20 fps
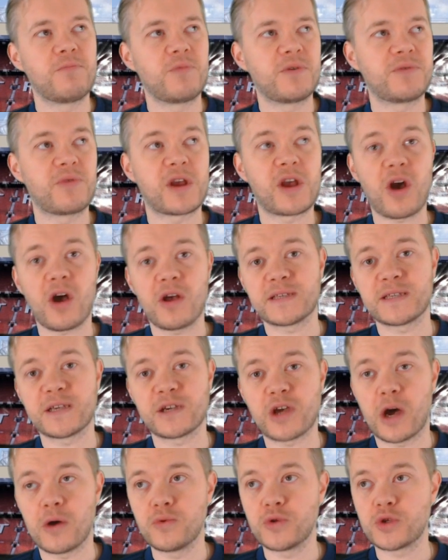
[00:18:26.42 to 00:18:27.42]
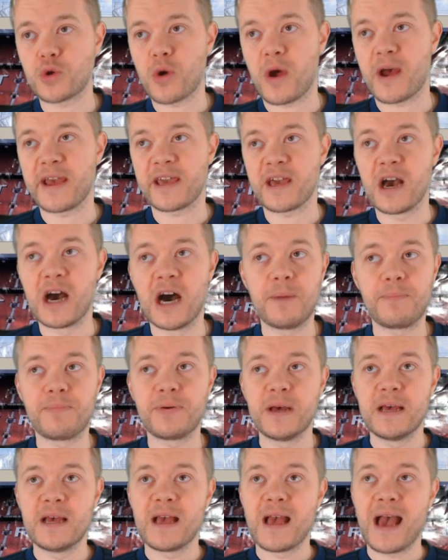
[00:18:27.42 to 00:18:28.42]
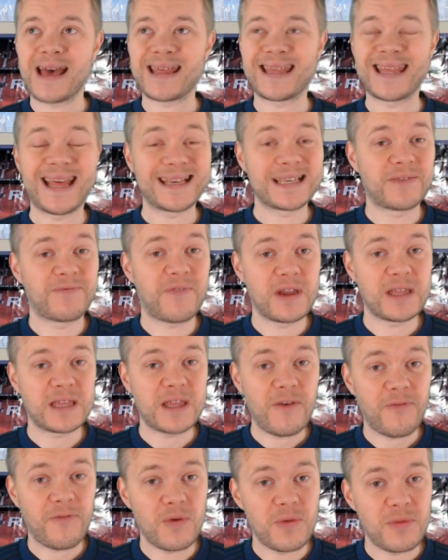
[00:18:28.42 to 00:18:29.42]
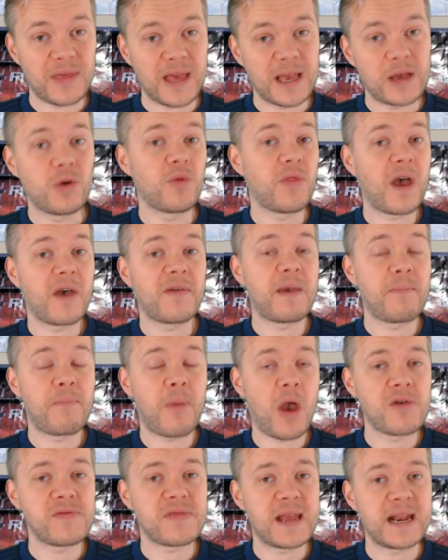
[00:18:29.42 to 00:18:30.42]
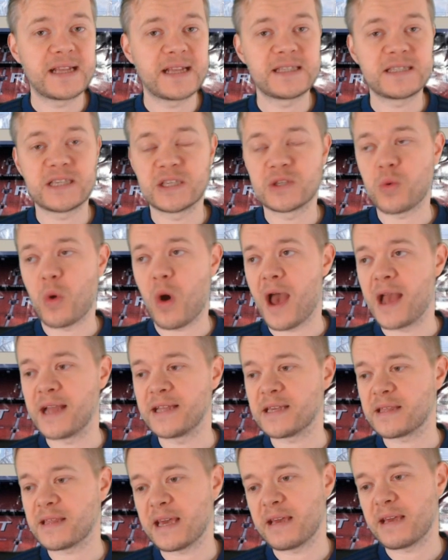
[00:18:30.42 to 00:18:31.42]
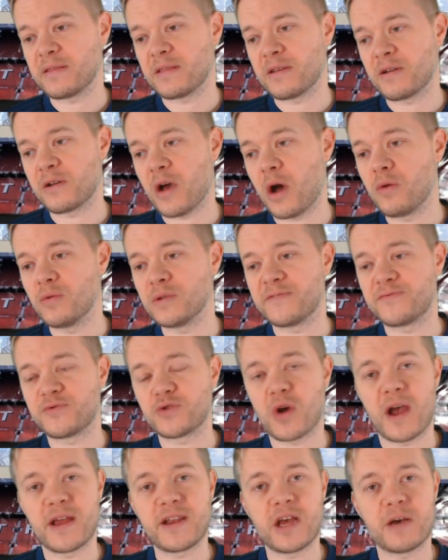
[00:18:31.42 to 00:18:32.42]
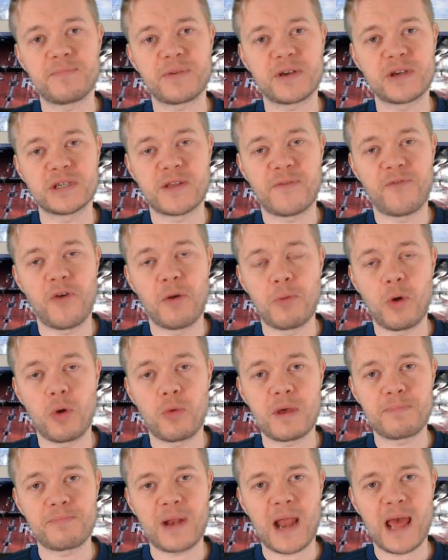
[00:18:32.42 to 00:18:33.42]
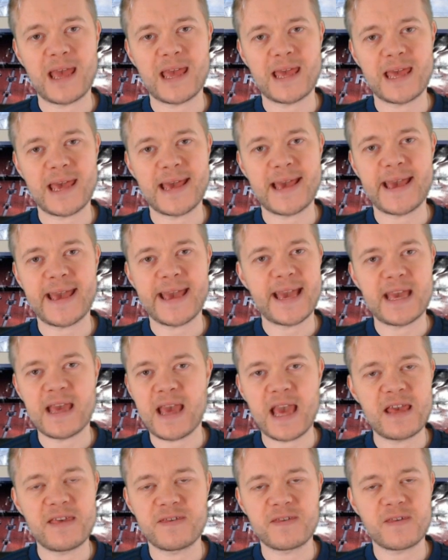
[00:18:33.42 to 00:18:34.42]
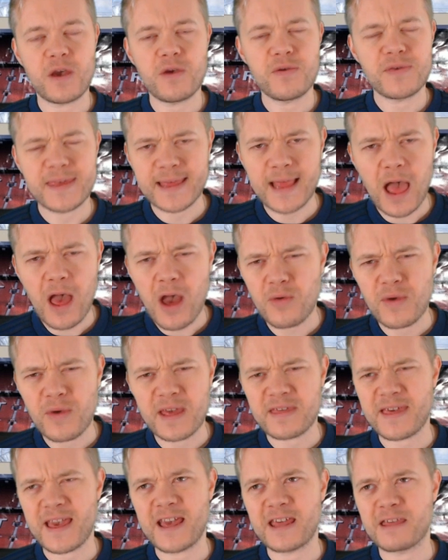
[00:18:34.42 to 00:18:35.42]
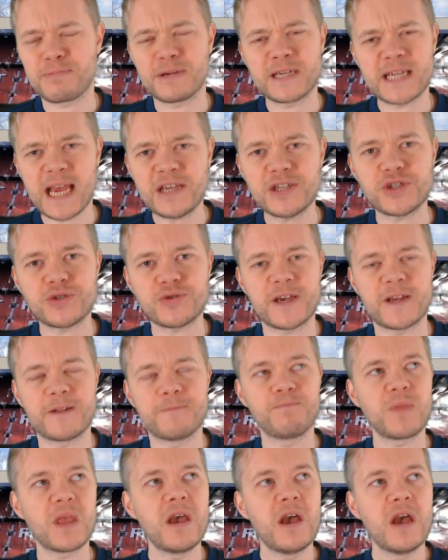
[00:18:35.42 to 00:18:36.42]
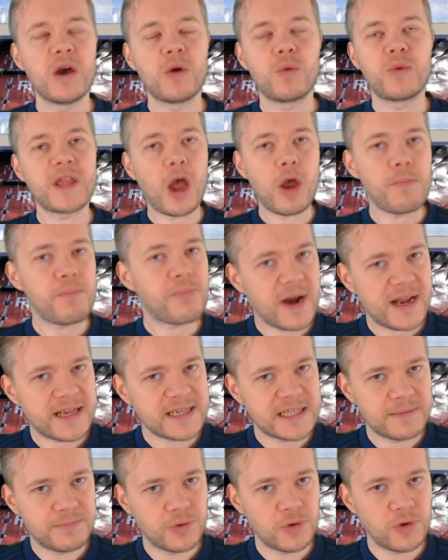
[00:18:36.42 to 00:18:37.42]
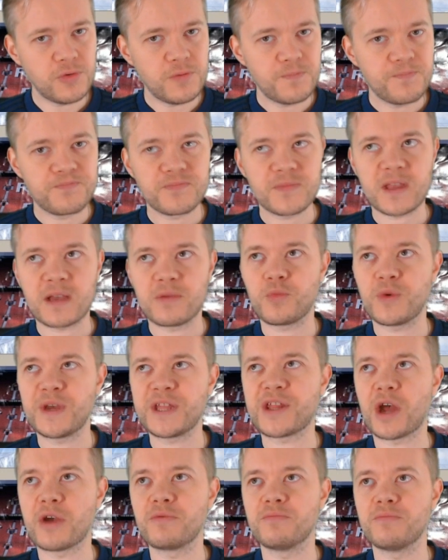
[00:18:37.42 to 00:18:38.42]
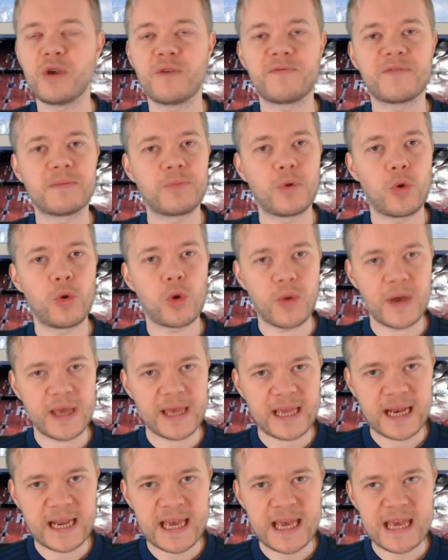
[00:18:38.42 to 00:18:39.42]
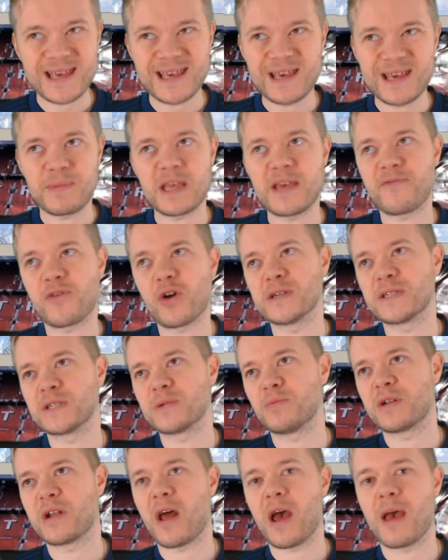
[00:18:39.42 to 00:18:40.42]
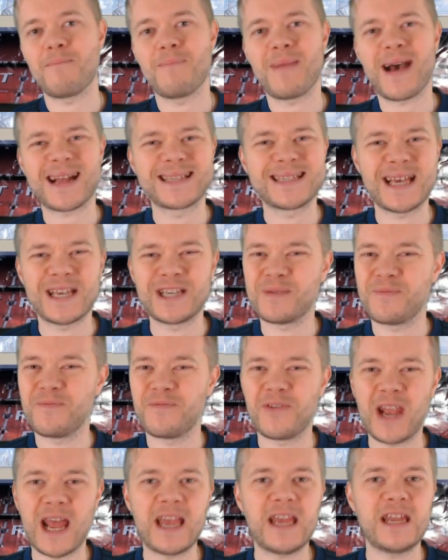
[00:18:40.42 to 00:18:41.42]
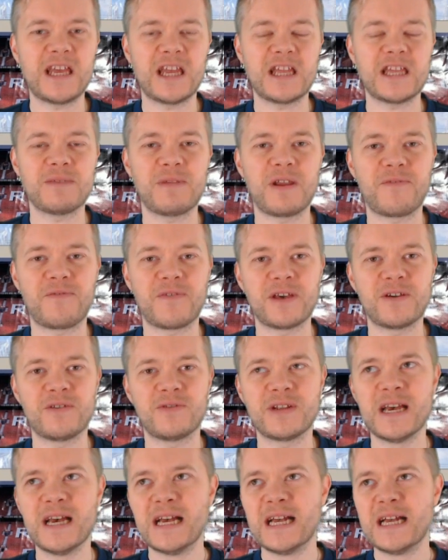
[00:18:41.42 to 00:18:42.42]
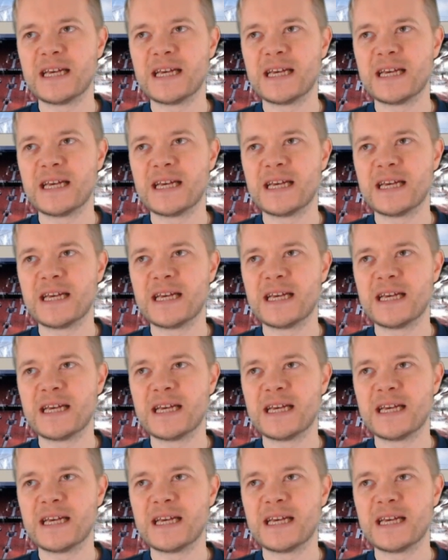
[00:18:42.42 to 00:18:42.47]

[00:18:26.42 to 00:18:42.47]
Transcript: With regards to goals drying up, I think that's a very different thing, although they're both intertwined. I think the goals have dried up because the football we play is so slow. It's pedestrian. We don't press the ball. We don't move the ball quickly. You've got someone like Matic and Fellaini in your midfield.